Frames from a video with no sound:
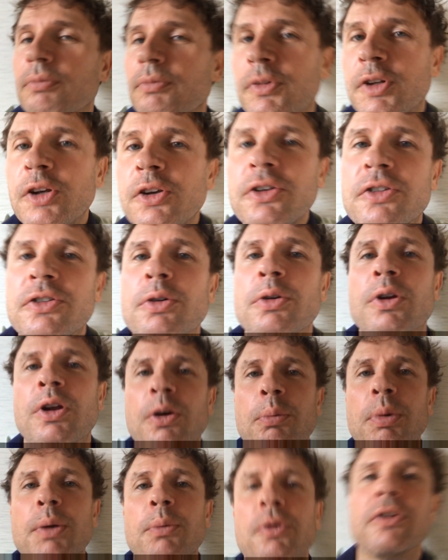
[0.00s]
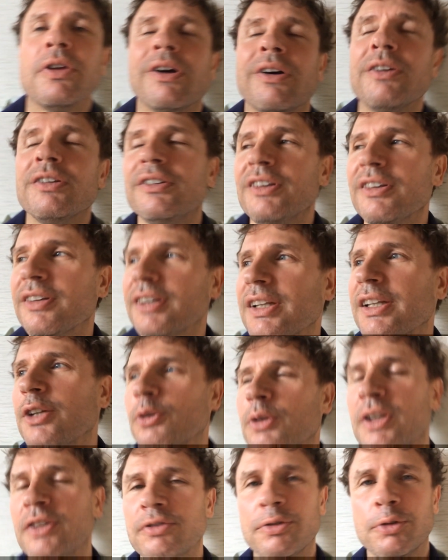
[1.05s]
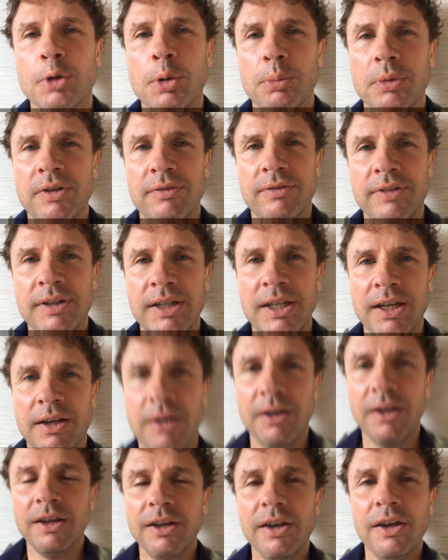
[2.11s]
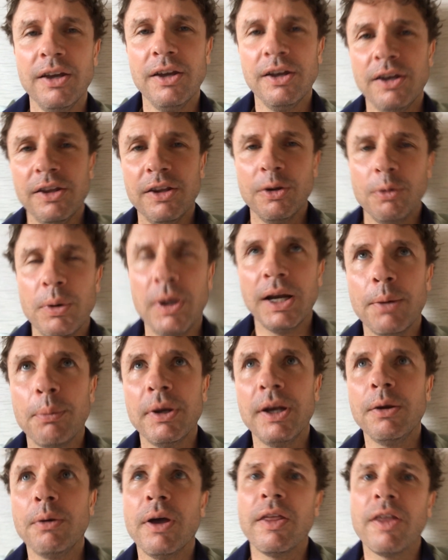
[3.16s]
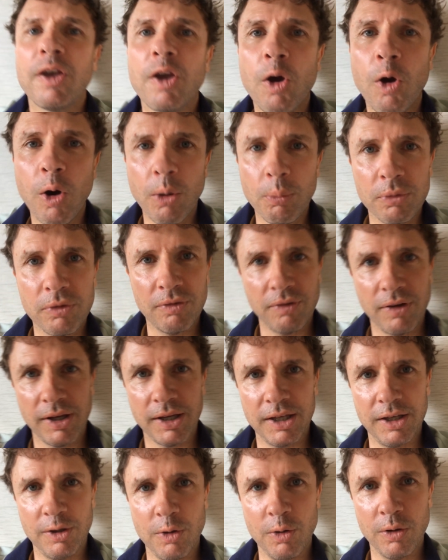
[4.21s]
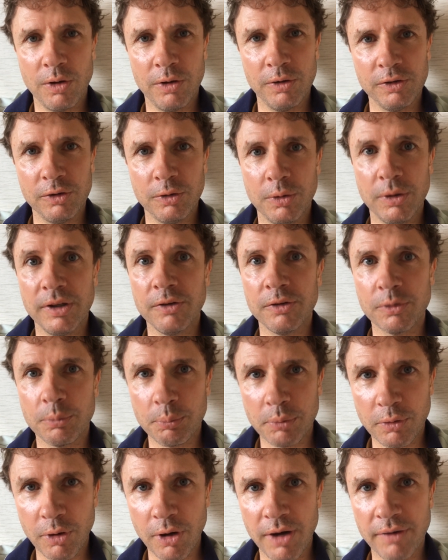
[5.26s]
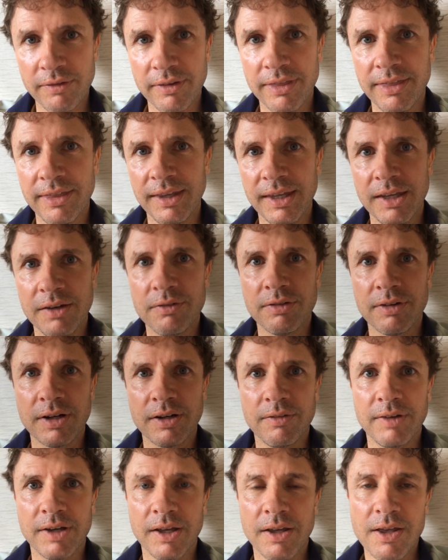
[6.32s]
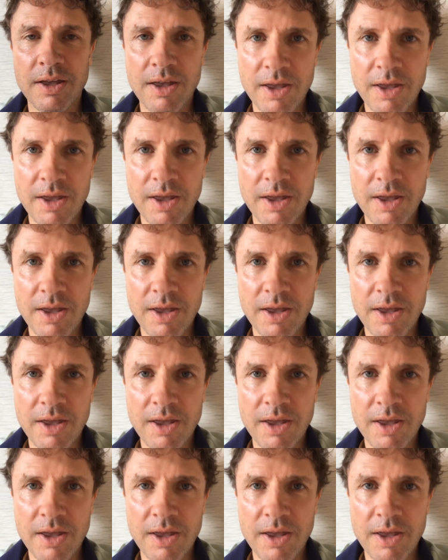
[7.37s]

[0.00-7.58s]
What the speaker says: news to a lot of people. So it was just a little informative video that went up. Anyway, the cops fucking got onto it. It was a private thing in front of a